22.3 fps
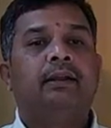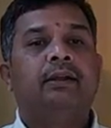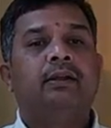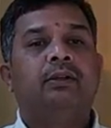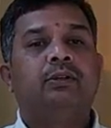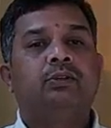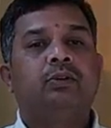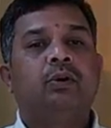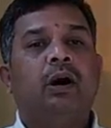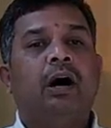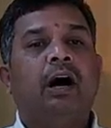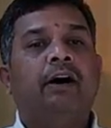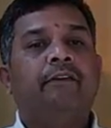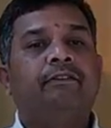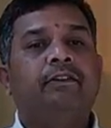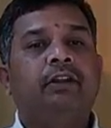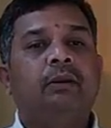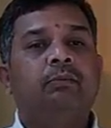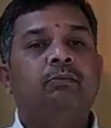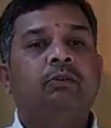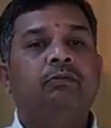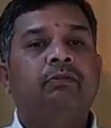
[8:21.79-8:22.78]
So
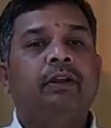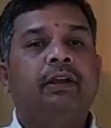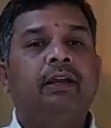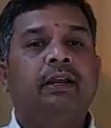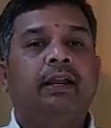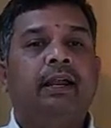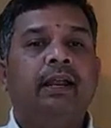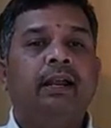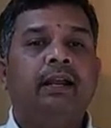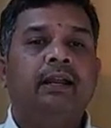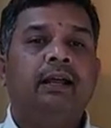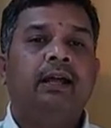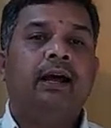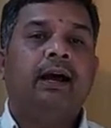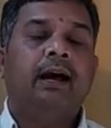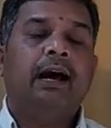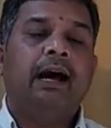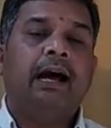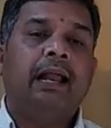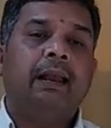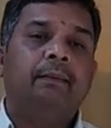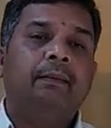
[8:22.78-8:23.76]
after moving right,
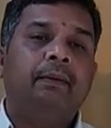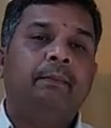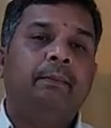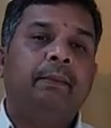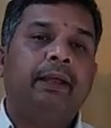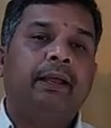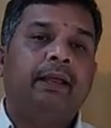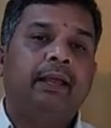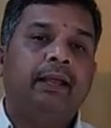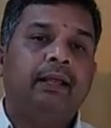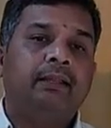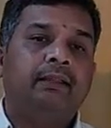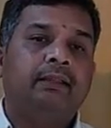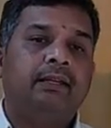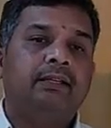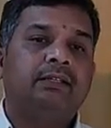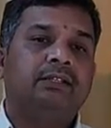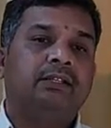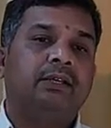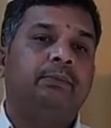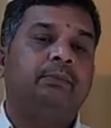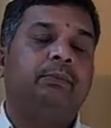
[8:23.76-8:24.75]
I'll be making
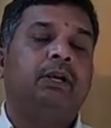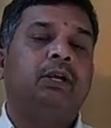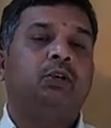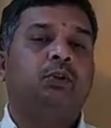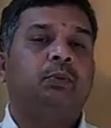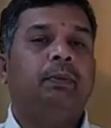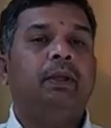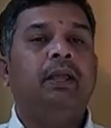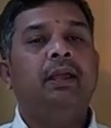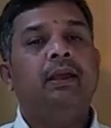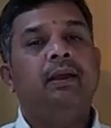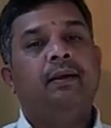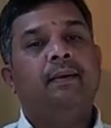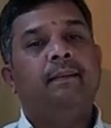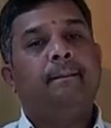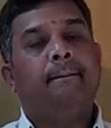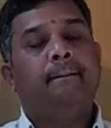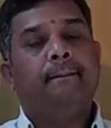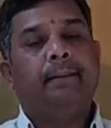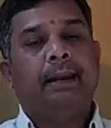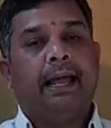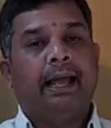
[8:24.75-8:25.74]
this symbol to be
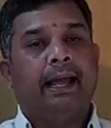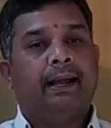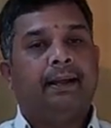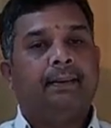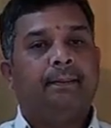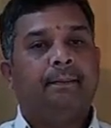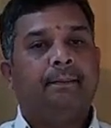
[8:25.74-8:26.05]
blank.